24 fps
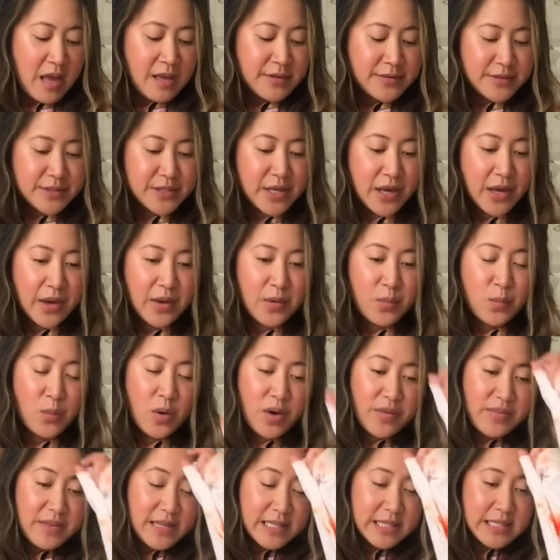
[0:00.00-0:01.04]
So
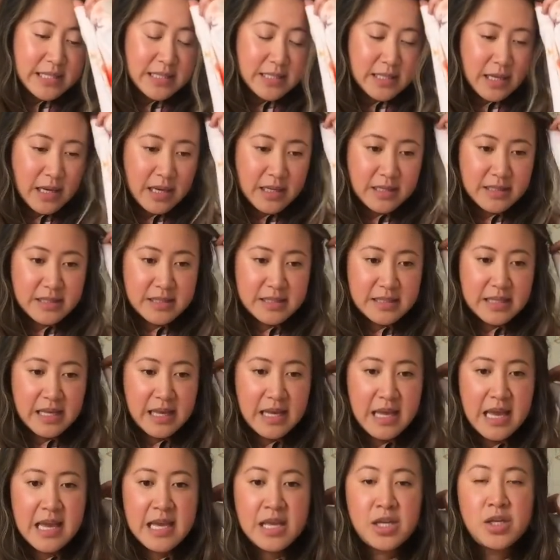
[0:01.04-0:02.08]
what this does,
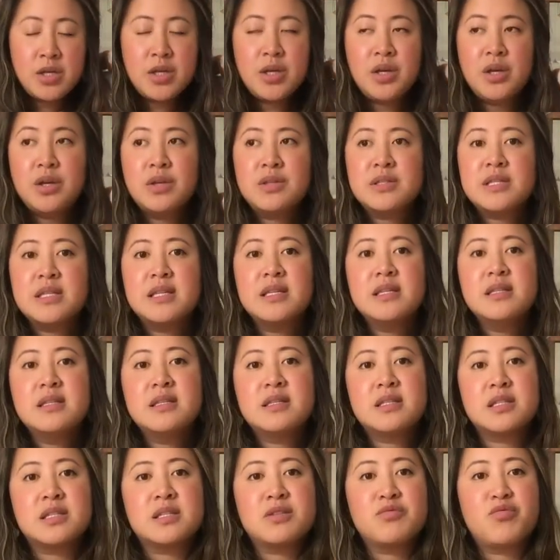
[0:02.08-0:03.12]
it
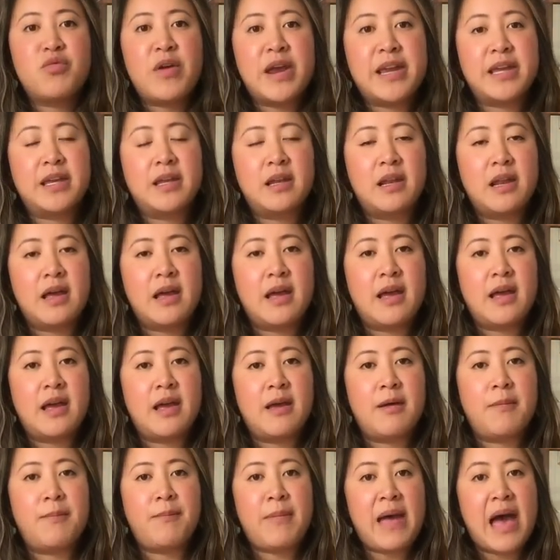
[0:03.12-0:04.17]
uses just
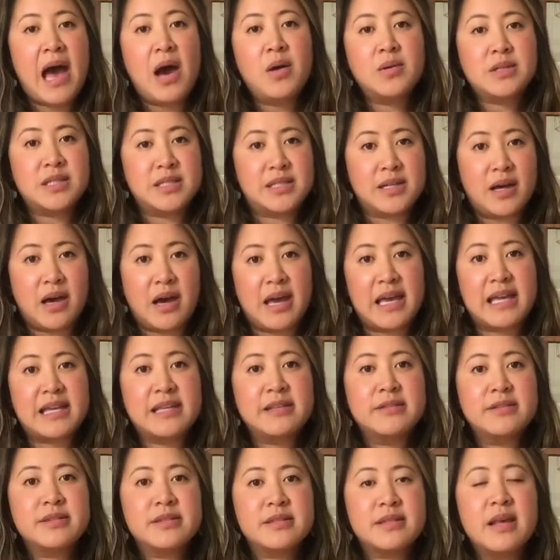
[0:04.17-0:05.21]
regular powder
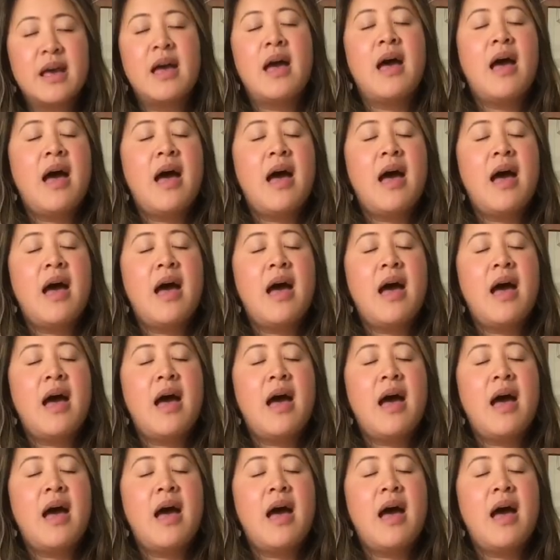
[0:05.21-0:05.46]
dyes.